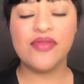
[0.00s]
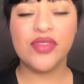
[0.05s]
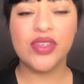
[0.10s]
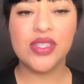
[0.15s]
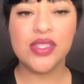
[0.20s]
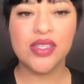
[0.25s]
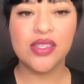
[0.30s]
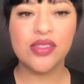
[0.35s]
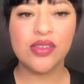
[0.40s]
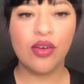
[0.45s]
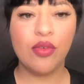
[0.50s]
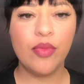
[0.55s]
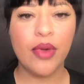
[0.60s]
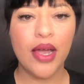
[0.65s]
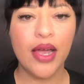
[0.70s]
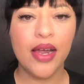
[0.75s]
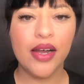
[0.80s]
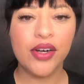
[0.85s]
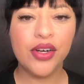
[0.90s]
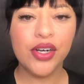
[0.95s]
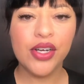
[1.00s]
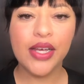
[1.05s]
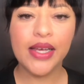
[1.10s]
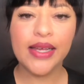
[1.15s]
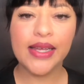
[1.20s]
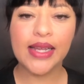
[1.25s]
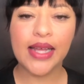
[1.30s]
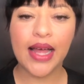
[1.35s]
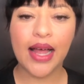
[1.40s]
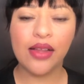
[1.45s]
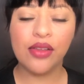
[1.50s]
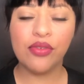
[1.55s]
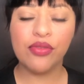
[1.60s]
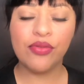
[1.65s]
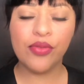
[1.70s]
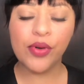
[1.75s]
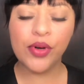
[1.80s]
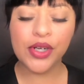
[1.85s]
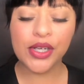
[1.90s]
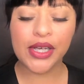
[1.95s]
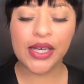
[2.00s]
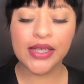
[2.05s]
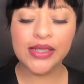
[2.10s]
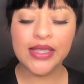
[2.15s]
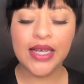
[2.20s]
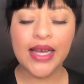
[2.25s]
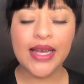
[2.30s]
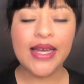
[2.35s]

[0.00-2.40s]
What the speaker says: Francisco Bay Area in California.